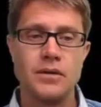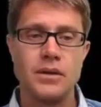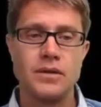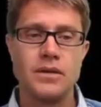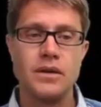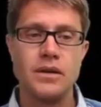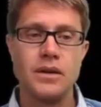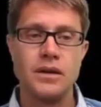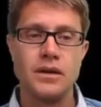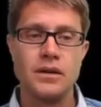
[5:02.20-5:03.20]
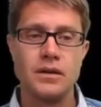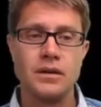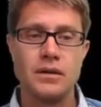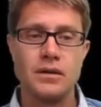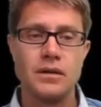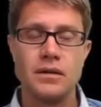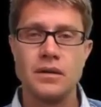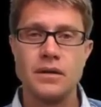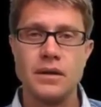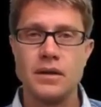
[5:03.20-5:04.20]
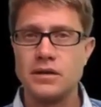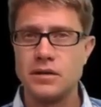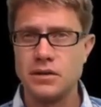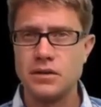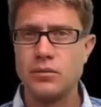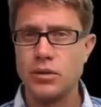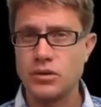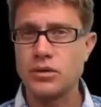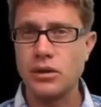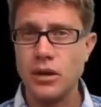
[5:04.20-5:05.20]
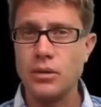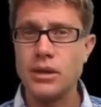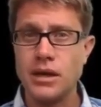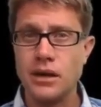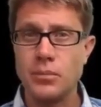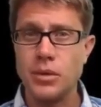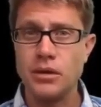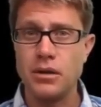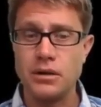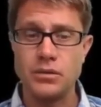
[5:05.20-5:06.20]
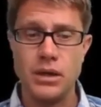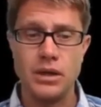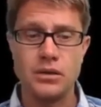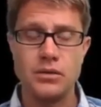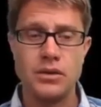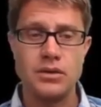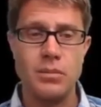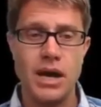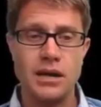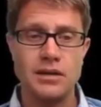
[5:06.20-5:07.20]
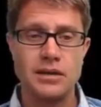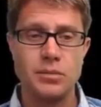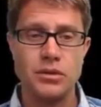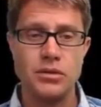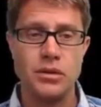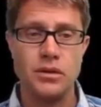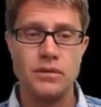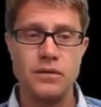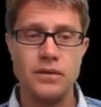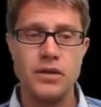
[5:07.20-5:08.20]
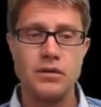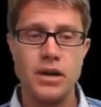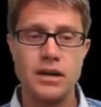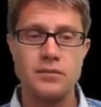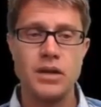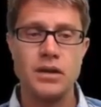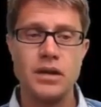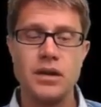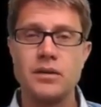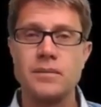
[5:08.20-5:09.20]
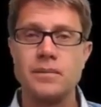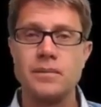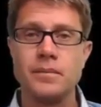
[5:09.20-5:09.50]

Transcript: so you can see that we're slowing down the period as we increase mass. Let's put 250 grams on there.